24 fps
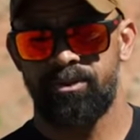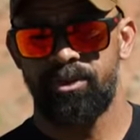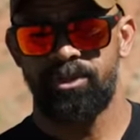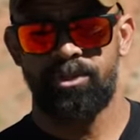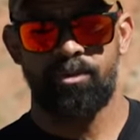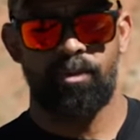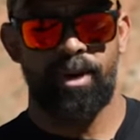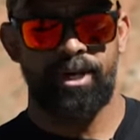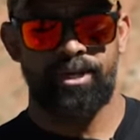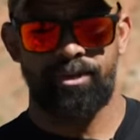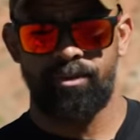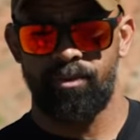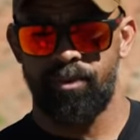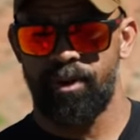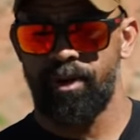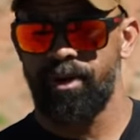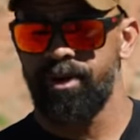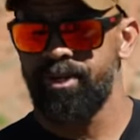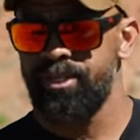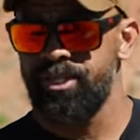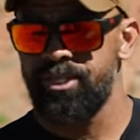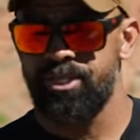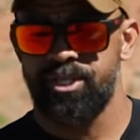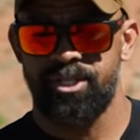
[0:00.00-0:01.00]
Situational
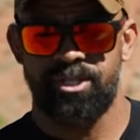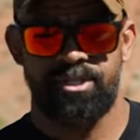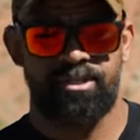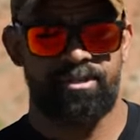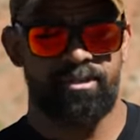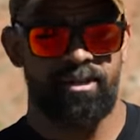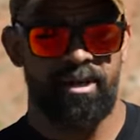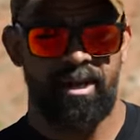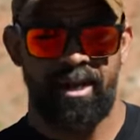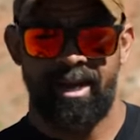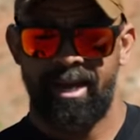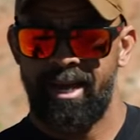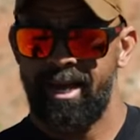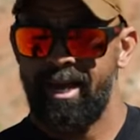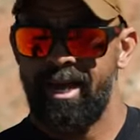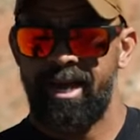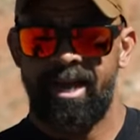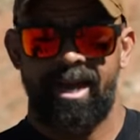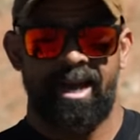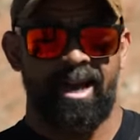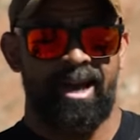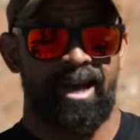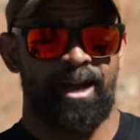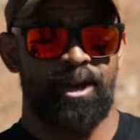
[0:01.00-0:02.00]
awareness is just
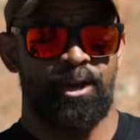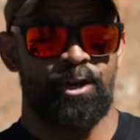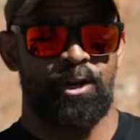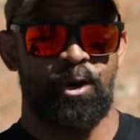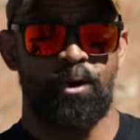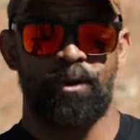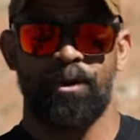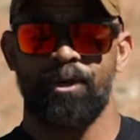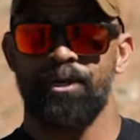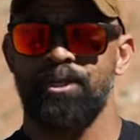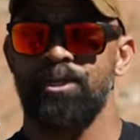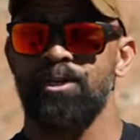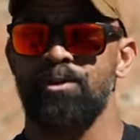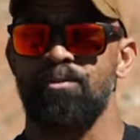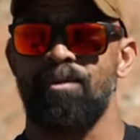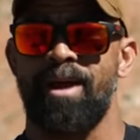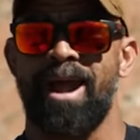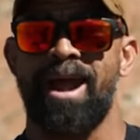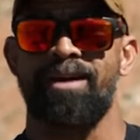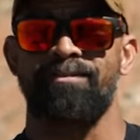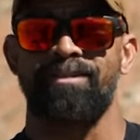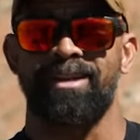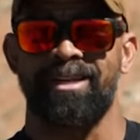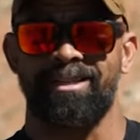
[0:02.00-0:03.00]
knowing your
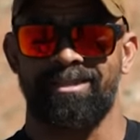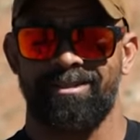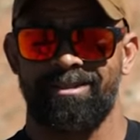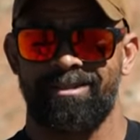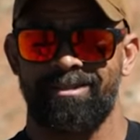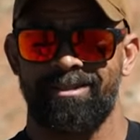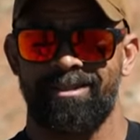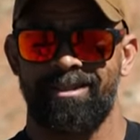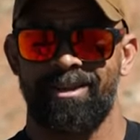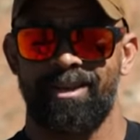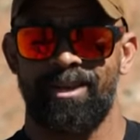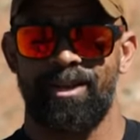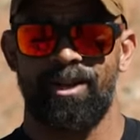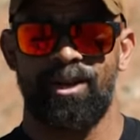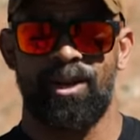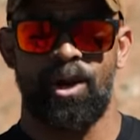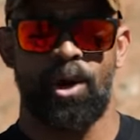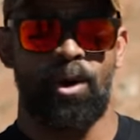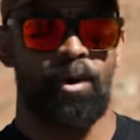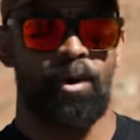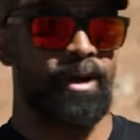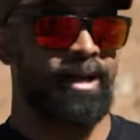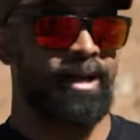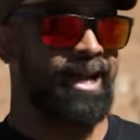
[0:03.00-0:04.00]
surroundings,
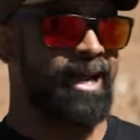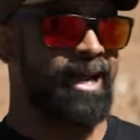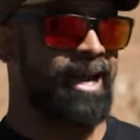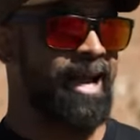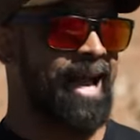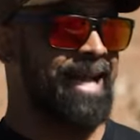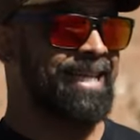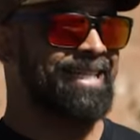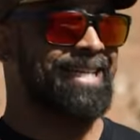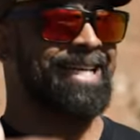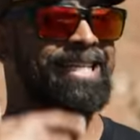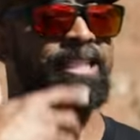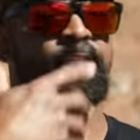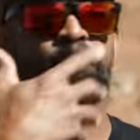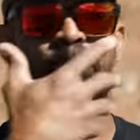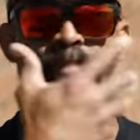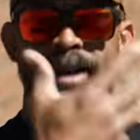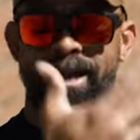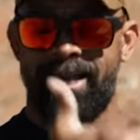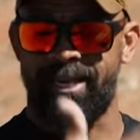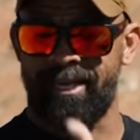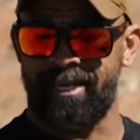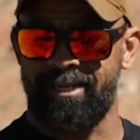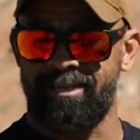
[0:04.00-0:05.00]
knowing,
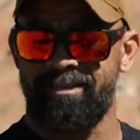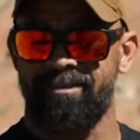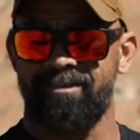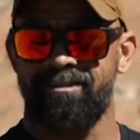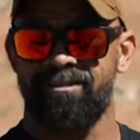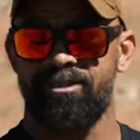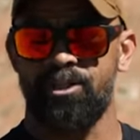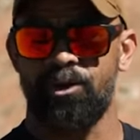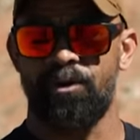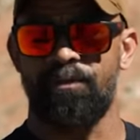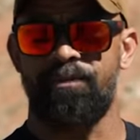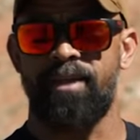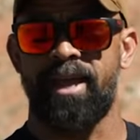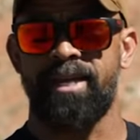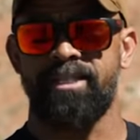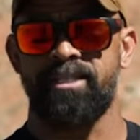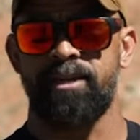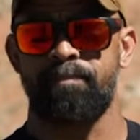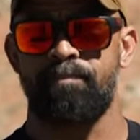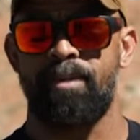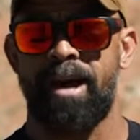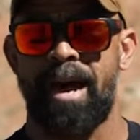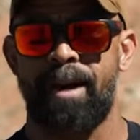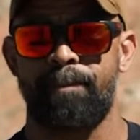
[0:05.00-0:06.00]
anticipating certain
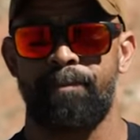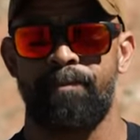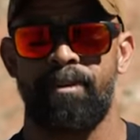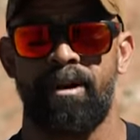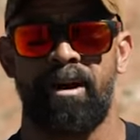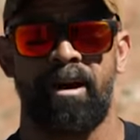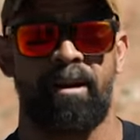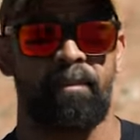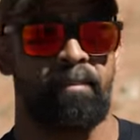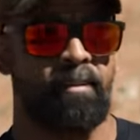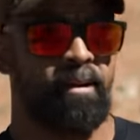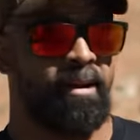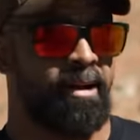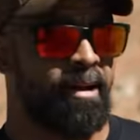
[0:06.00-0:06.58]
things that pop up